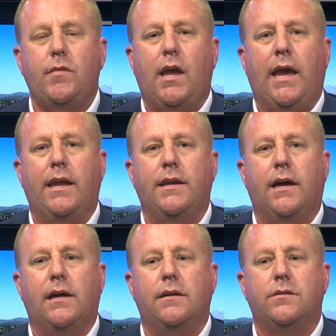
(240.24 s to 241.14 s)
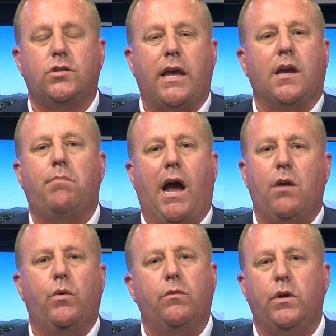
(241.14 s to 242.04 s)
and saying goodbye,
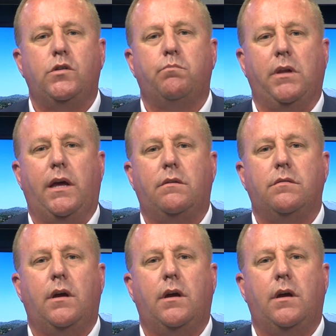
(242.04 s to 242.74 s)
and we split.